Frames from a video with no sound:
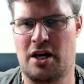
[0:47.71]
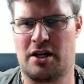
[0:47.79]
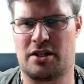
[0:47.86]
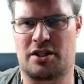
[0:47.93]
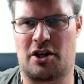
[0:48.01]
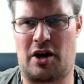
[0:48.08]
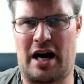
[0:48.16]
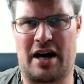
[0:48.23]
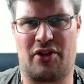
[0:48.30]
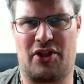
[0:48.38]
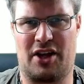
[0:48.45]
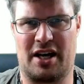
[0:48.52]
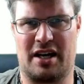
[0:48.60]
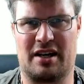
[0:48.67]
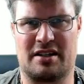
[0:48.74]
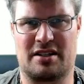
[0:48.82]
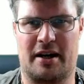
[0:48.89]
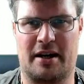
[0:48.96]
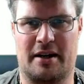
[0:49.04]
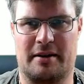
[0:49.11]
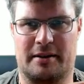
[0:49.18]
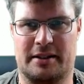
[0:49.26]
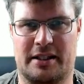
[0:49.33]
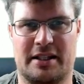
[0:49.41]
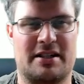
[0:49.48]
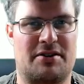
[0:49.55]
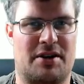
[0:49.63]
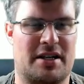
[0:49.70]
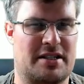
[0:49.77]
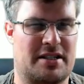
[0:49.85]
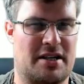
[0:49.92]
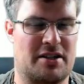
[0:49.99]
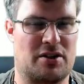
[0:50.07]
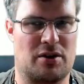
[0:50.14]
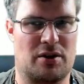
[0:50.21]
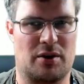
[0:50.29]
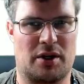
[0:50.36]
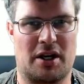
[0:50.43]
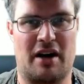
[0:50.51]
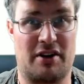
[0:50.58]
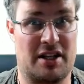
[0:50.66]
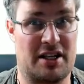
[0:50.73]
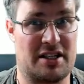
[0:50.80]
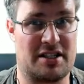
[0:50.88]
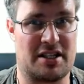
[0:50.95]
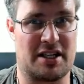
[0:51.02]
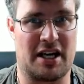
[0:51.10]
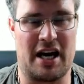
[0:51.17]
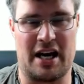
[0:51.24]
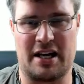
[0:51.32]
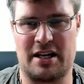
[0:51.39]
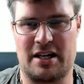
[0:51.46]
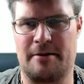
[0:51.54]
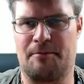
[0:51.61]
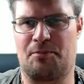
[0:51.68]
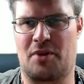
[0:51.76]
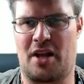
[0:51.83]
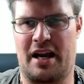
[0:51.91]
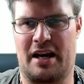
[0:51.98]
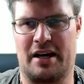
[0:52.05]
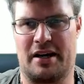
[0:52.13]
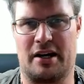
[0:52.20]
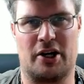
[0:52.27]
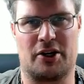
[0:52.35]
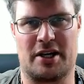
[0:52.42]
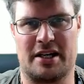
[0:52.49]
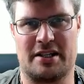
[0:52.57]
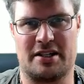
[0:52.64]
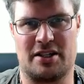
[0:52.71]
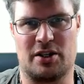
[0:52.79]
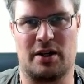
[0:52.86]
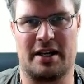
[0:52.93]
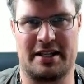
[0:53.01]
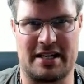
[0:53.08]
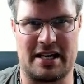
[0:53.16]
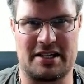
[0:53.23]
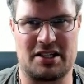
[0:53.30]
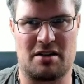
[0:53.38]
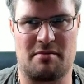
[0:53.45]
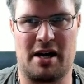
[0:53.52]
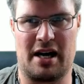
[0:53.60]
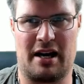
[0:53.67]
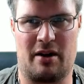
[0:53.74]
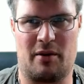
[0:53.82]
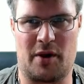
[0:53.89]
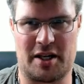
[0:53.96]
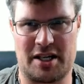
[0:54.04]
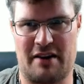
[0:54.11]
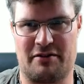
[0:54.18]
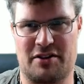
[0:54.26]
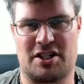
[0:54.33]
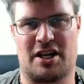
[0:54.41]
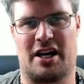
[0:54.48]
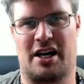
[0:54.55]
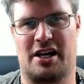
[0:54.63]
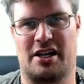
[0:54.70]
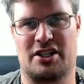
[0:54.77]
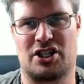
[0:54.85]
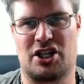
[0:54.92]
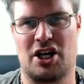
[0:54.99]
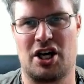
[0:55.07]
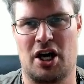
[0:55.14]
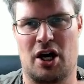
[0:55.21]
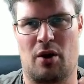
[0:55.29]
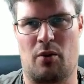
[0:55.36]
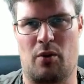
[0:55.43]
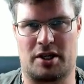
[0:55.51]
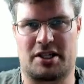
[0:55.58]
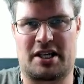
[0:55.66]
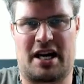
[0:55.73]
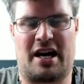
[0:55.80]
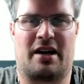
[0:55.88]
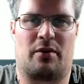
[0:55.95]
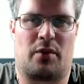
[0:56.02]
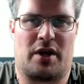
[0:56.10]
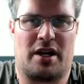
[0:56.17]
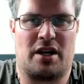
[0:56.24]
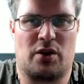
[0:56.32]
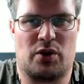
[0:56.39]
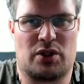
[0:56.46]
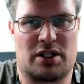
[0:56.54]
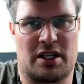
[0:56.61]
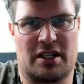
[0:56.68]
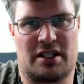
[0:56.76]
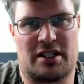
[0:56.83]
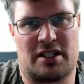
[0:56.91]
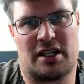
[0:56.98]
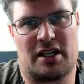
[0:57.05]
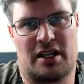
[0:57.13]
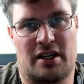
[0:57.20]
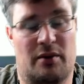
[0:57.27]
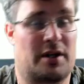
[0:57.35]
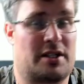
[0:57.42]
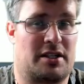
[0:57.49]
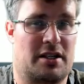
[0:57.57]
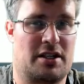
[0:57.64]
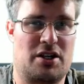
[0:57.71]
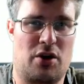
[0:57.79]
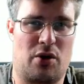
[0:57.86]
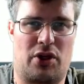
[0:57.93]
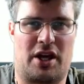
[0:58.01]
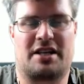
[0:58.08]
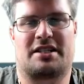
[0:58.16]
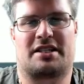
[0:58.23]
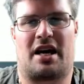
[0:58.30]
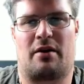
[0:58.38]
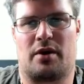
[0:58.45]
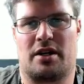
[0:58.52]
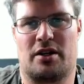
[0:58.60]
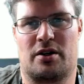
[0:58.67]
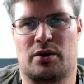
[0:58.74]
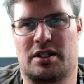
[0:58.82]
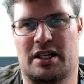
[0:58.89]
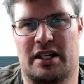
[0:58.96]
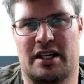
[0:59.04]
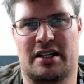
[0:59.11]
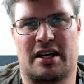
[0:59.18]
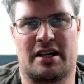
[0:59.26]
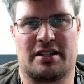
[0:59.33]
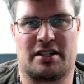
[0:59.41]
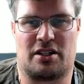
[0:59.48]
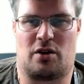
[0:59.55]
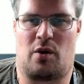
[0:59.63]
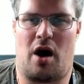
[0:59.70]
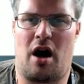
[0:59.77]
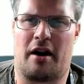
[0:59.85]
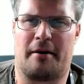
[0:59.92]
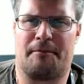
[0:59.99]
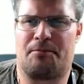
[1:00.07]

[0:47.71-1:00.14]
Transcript: So I think it's interesting to cover this again and look into lit HTML. What have changed? What can we use it? What new things can we use in it, and so on.